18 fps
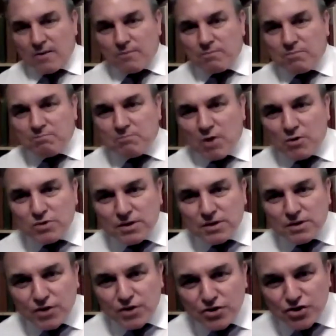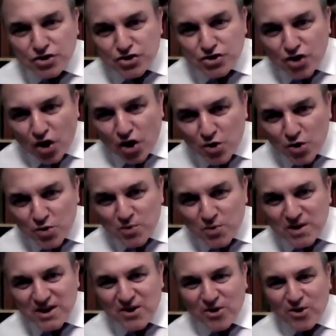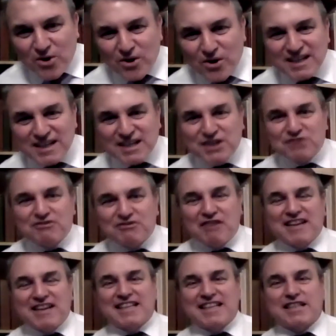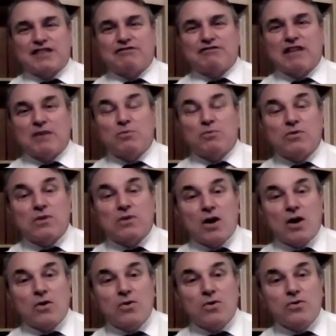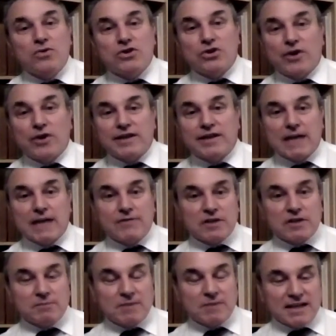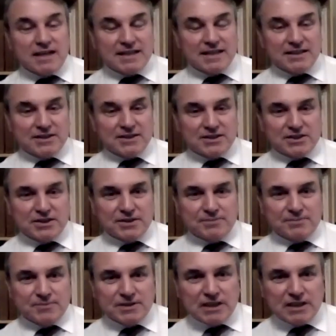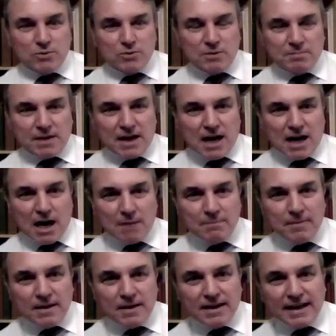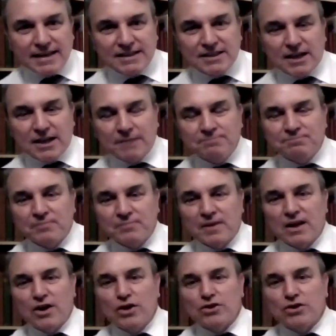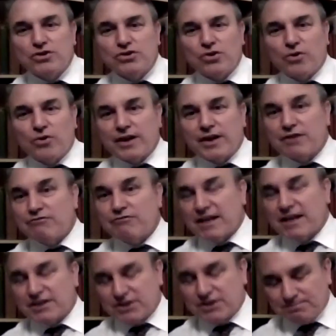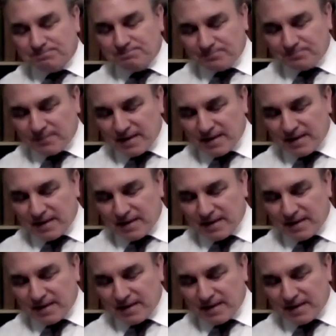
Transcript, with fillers: Those of you that know your literary history will know who Joy Davidman is. She would become later Joy Gresham,